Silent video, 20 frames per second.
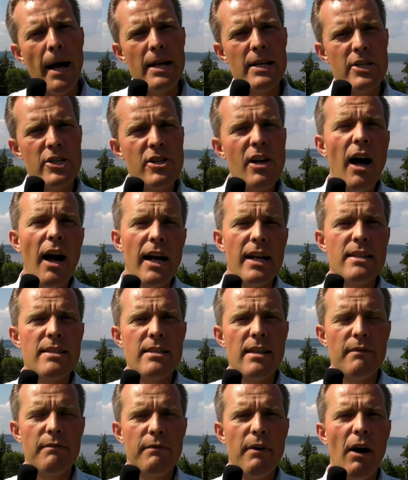sites
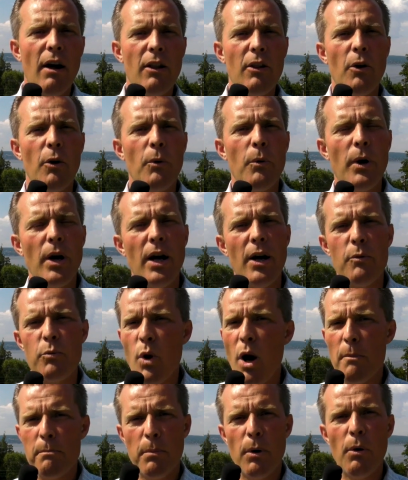that follow
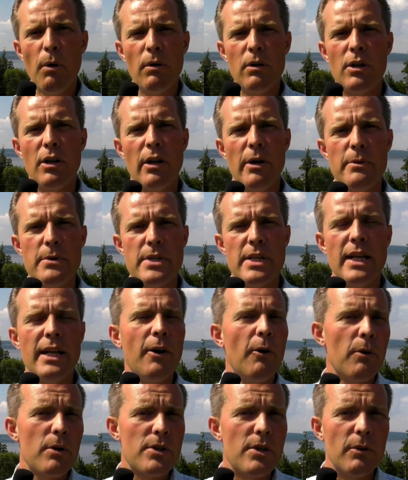Ron Paul closely,
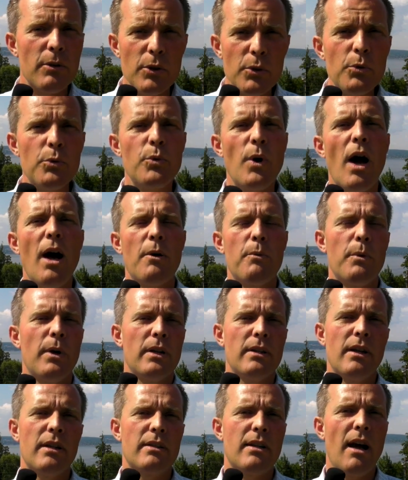also
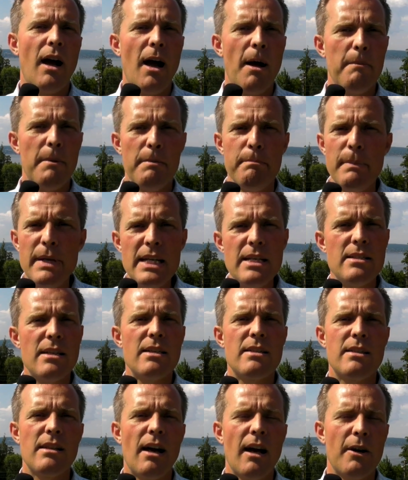LewRockwell.com and
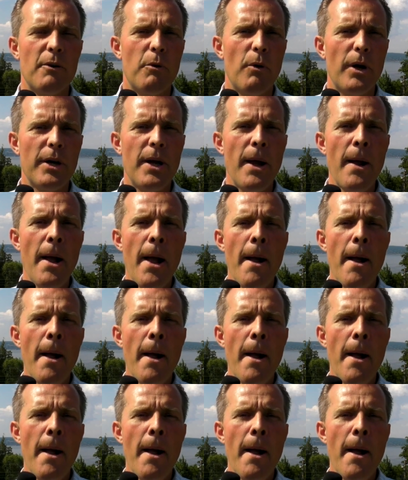Mises.org,